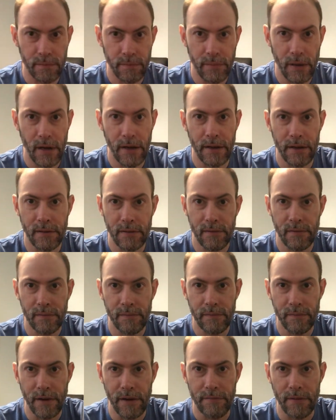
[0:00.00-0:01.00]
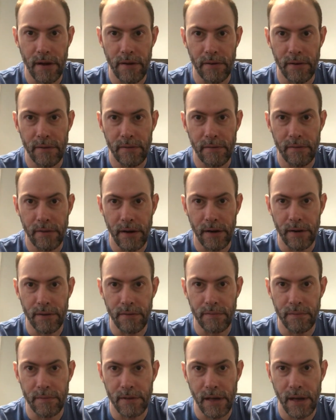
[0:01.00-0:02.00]
Probably my favorite
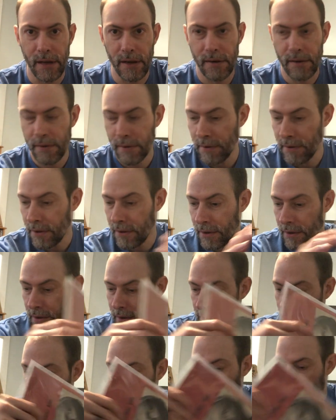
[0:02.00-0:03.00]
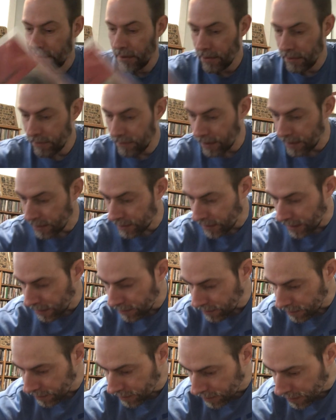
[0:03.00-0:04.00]
record from Ted.
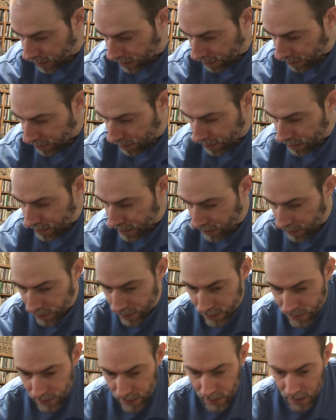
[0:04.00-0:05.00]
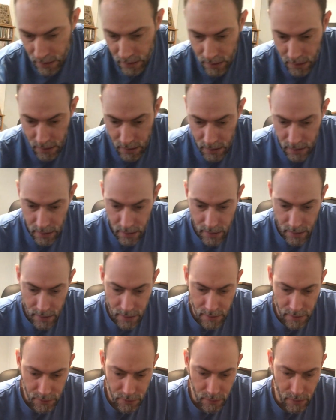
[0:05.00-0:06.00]
Fantastic stuff. And
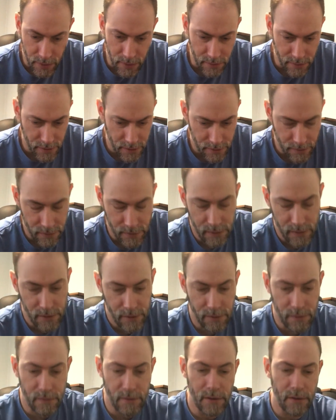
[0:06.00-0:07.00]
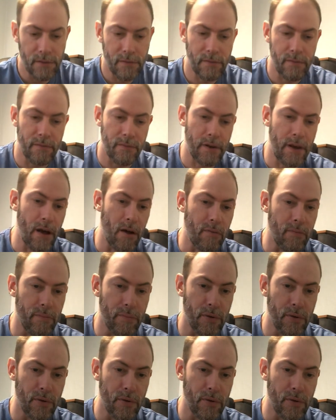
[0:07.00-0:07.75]
then this one, this album